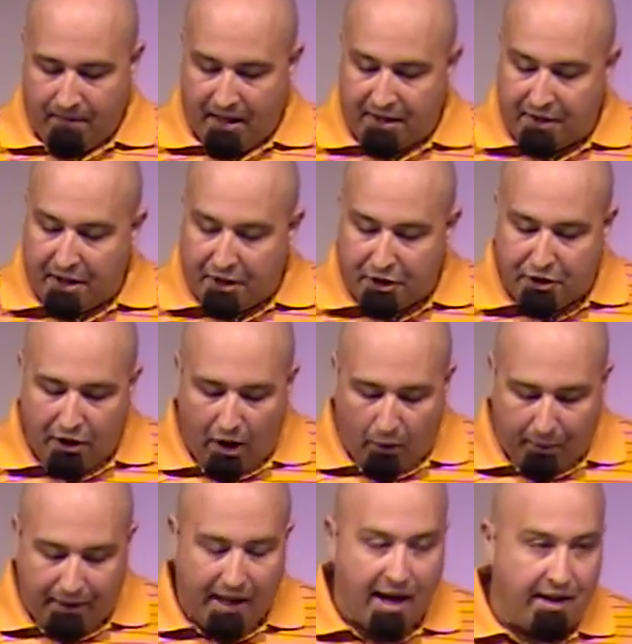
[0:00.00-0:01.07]
It's going to start
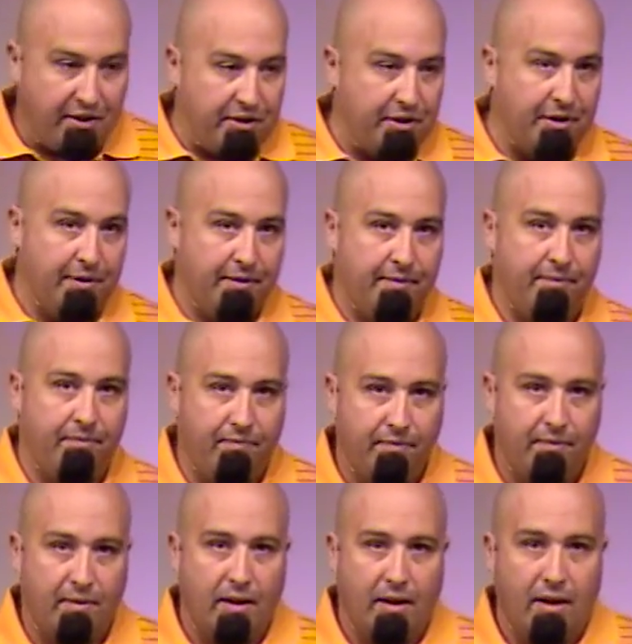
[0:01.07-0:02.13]
with us.
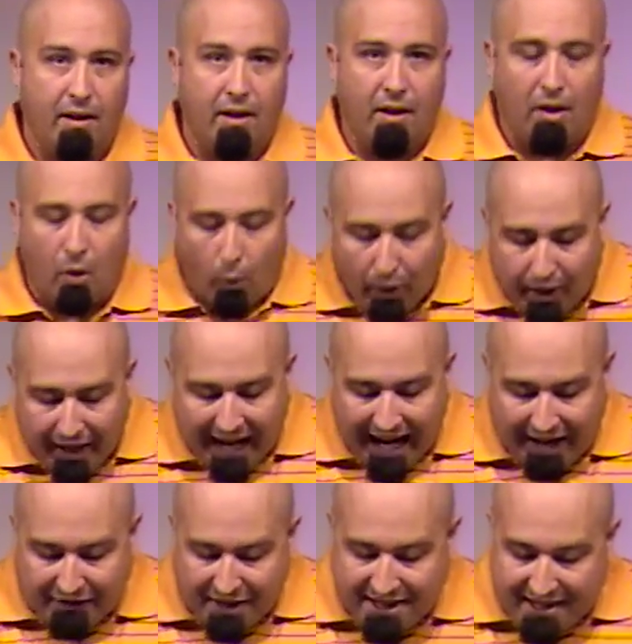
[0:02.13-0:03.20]
We're going to
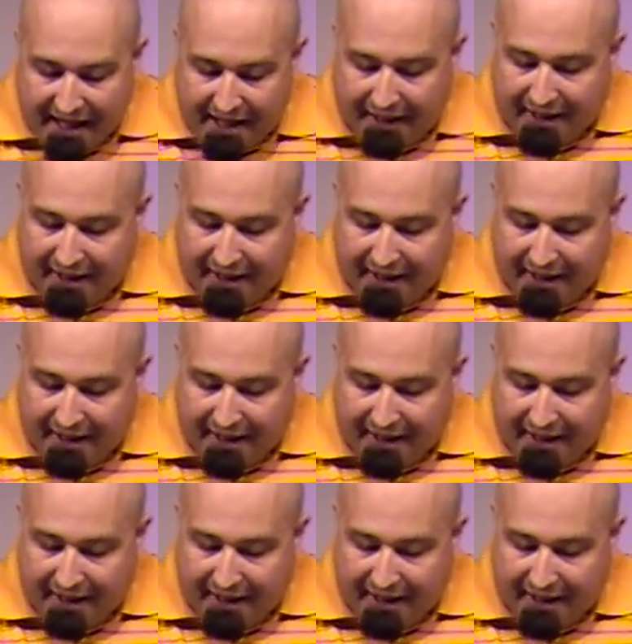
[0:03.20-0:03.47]
have to set an